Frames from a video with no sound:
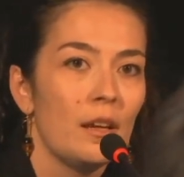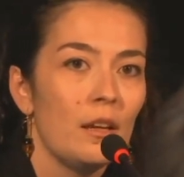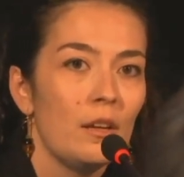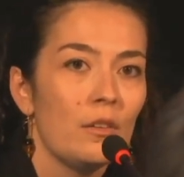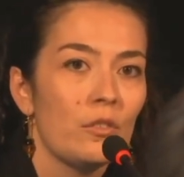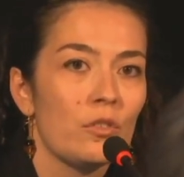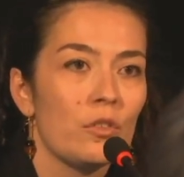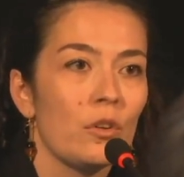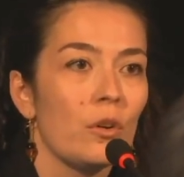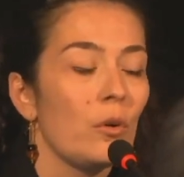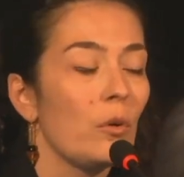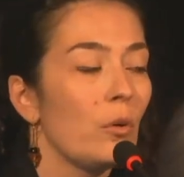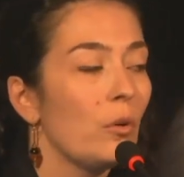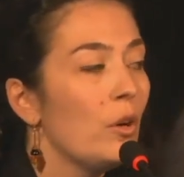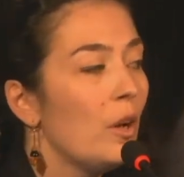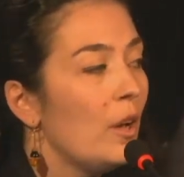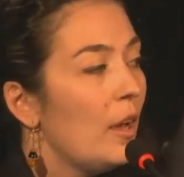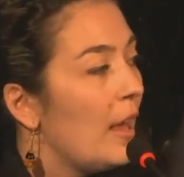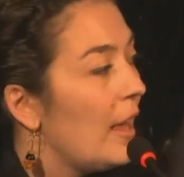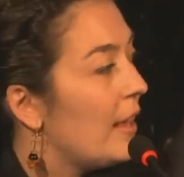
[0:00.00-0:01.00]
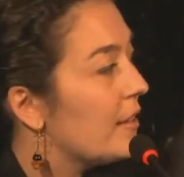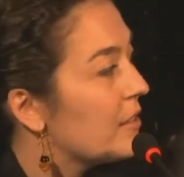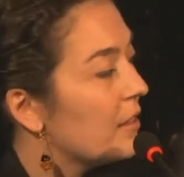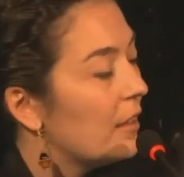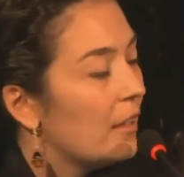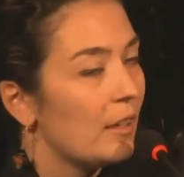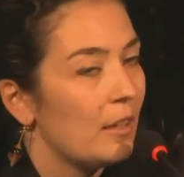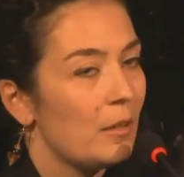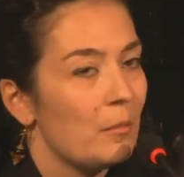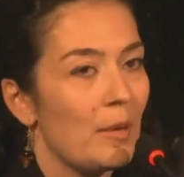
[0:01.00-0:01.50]
So, as
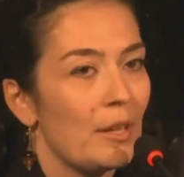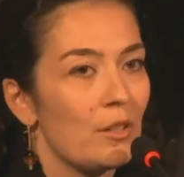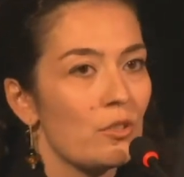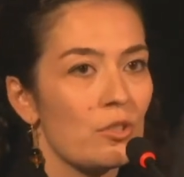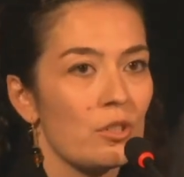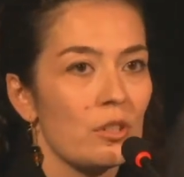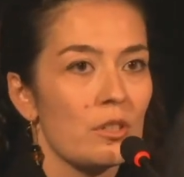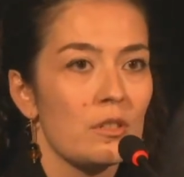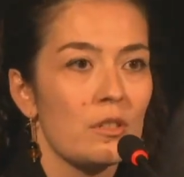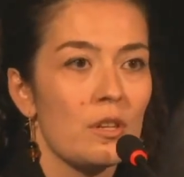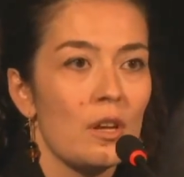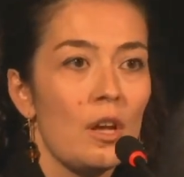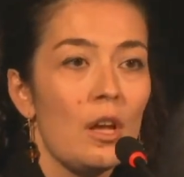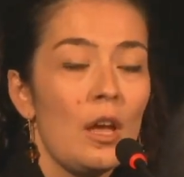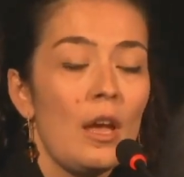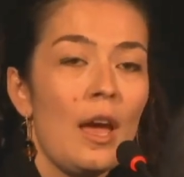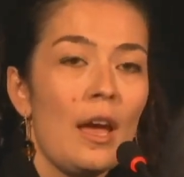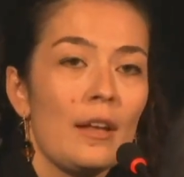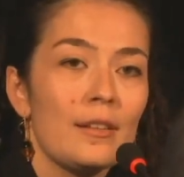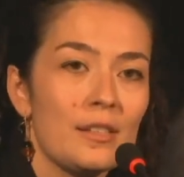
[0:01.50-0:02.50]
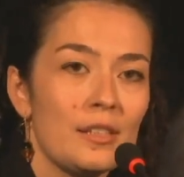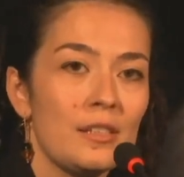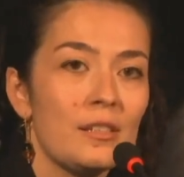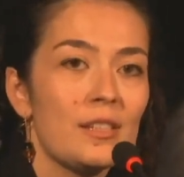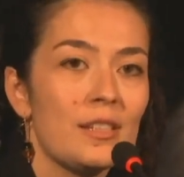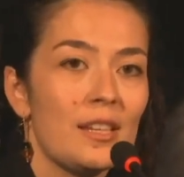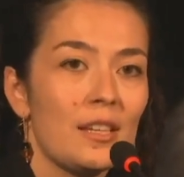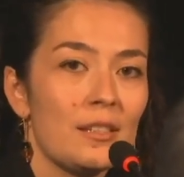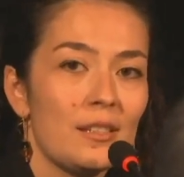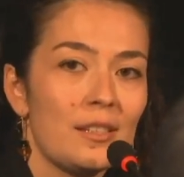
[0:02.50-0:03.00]
Neri mentioned, since
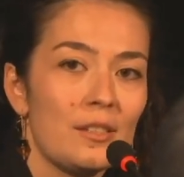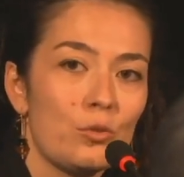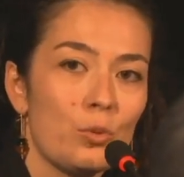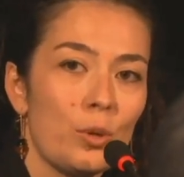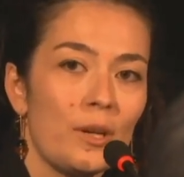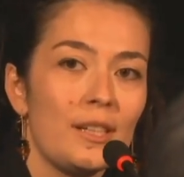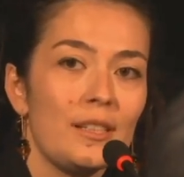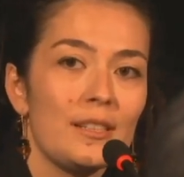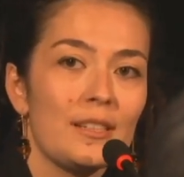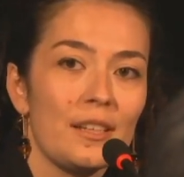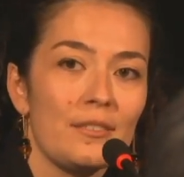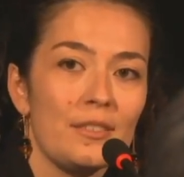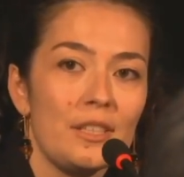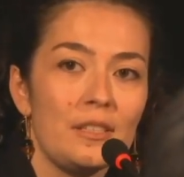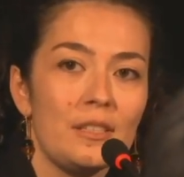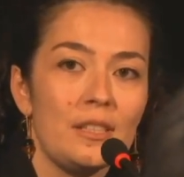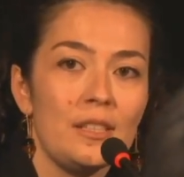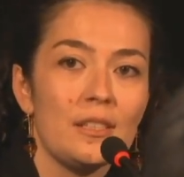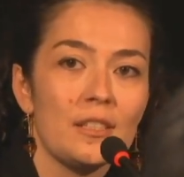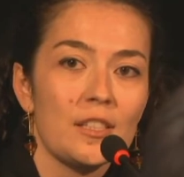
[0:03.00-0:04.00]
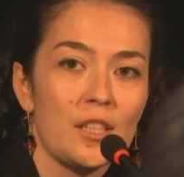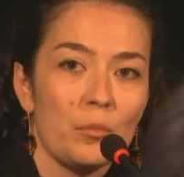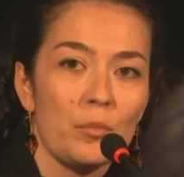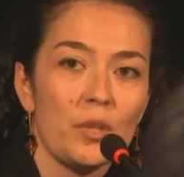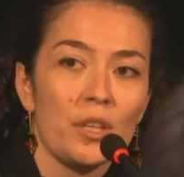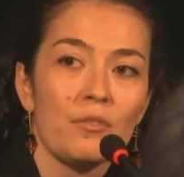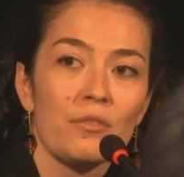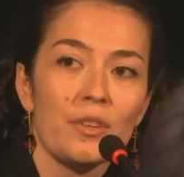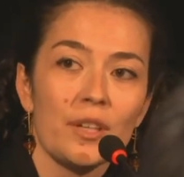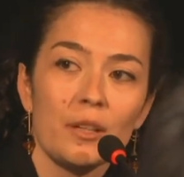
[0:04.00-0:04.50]
2017,
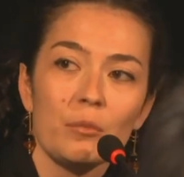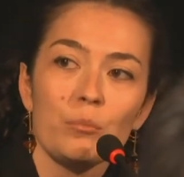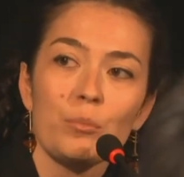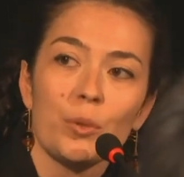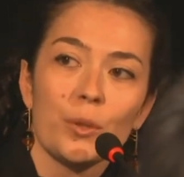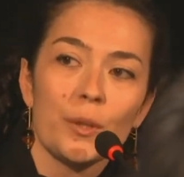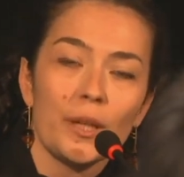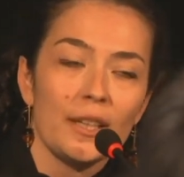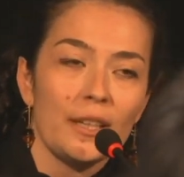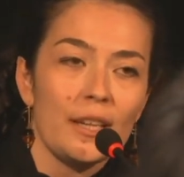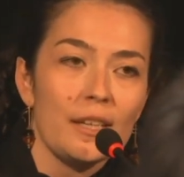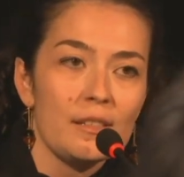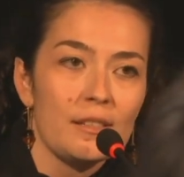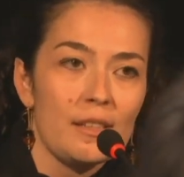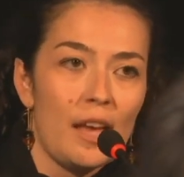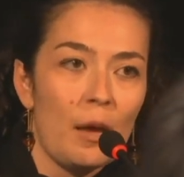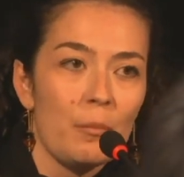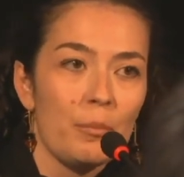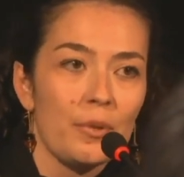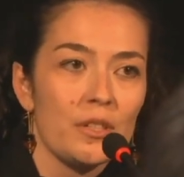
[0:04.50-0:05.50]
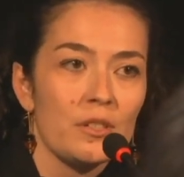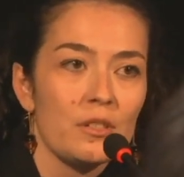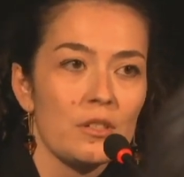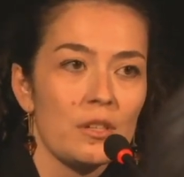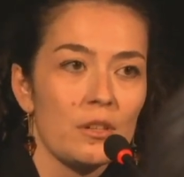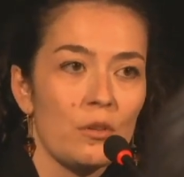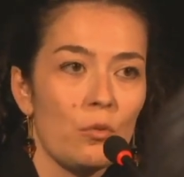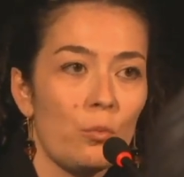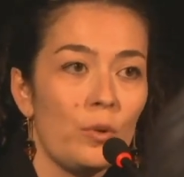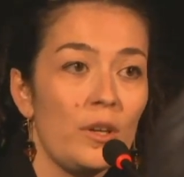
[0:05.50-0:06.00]
something very important has happened.
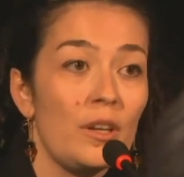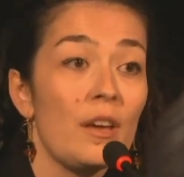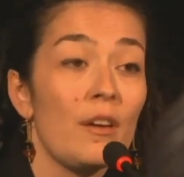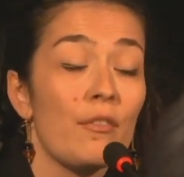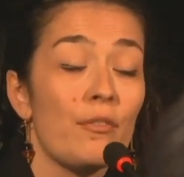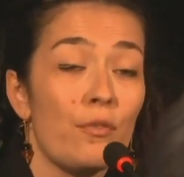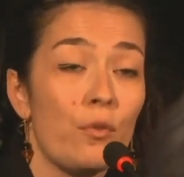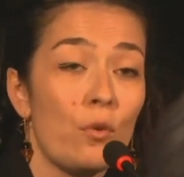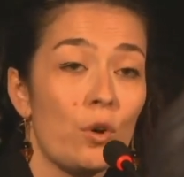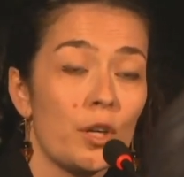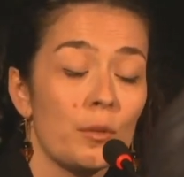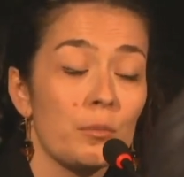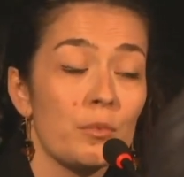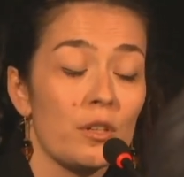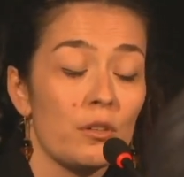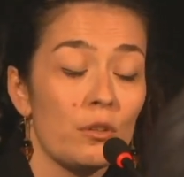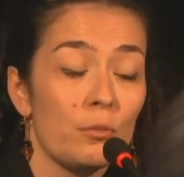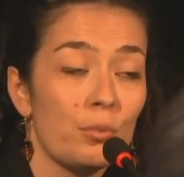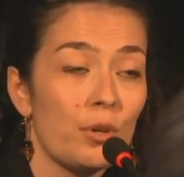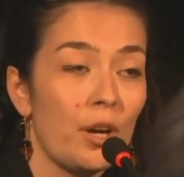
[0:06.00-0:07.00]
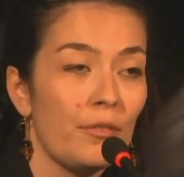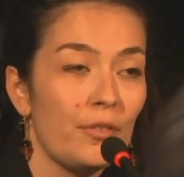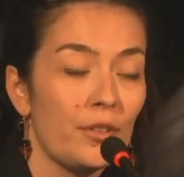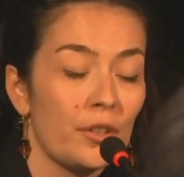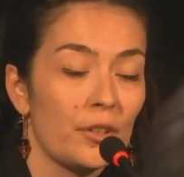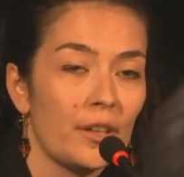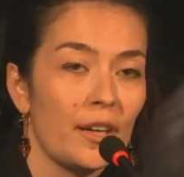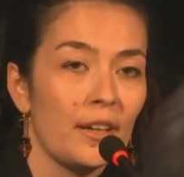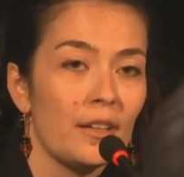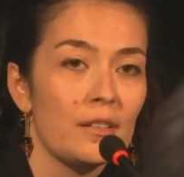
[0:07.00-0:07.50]
We have formed a nonprofit
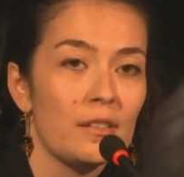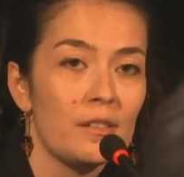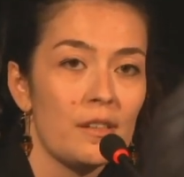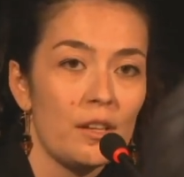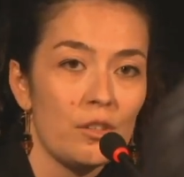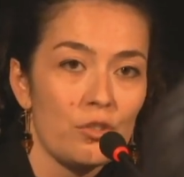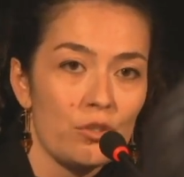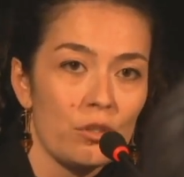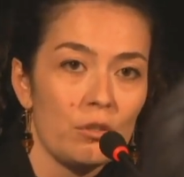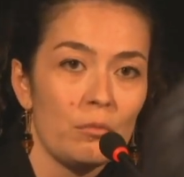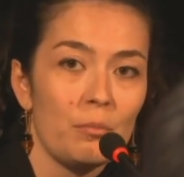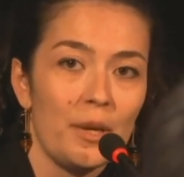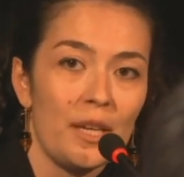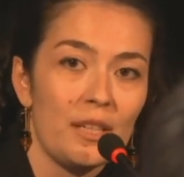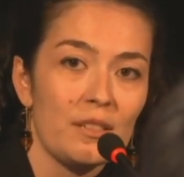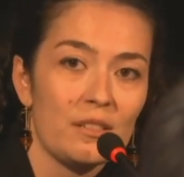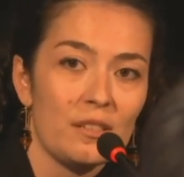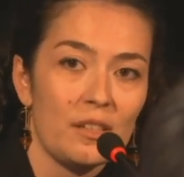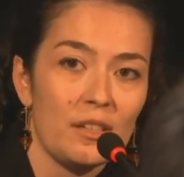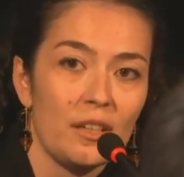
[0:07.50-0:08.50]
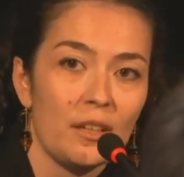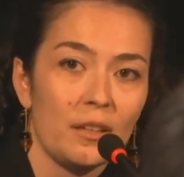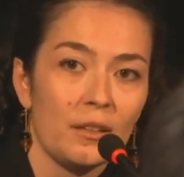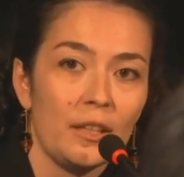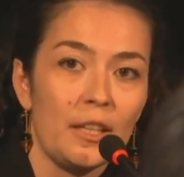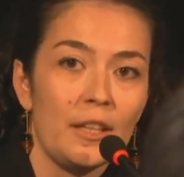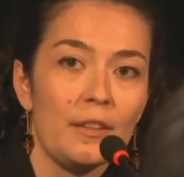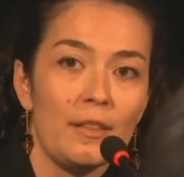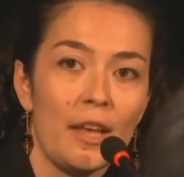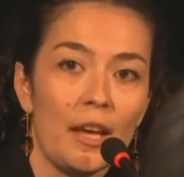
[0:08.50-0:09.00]
organization based in
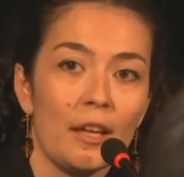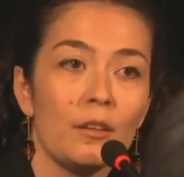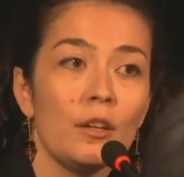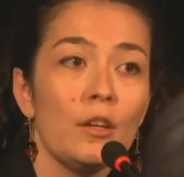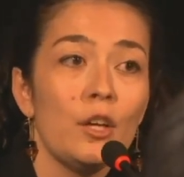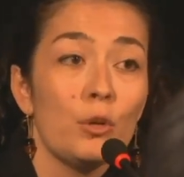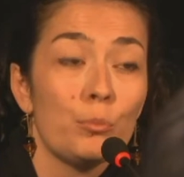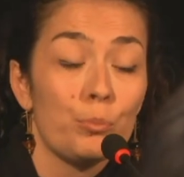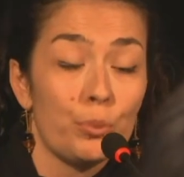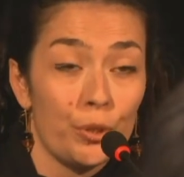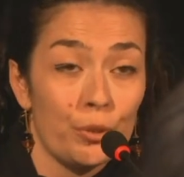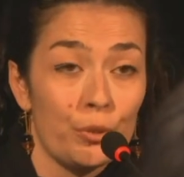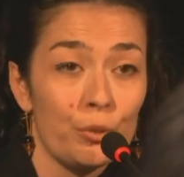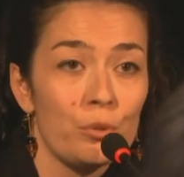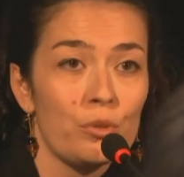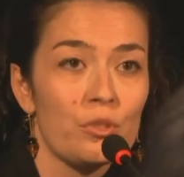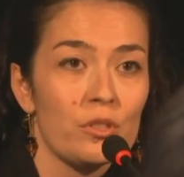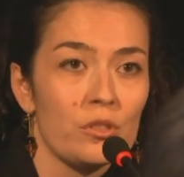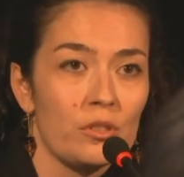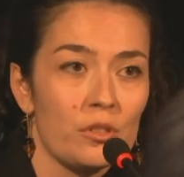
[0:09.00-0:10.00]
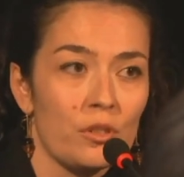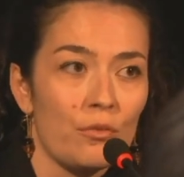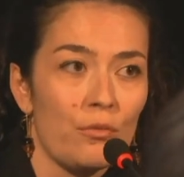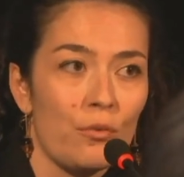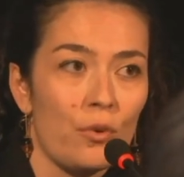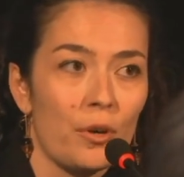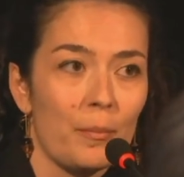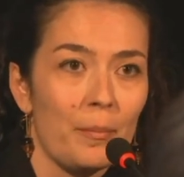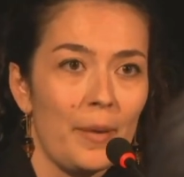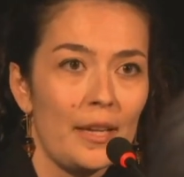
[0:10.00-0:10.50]
Italy that produces the
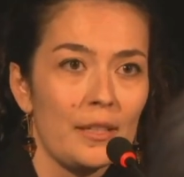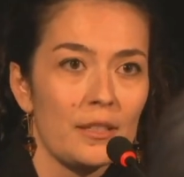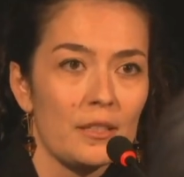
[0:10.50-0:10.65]
forum,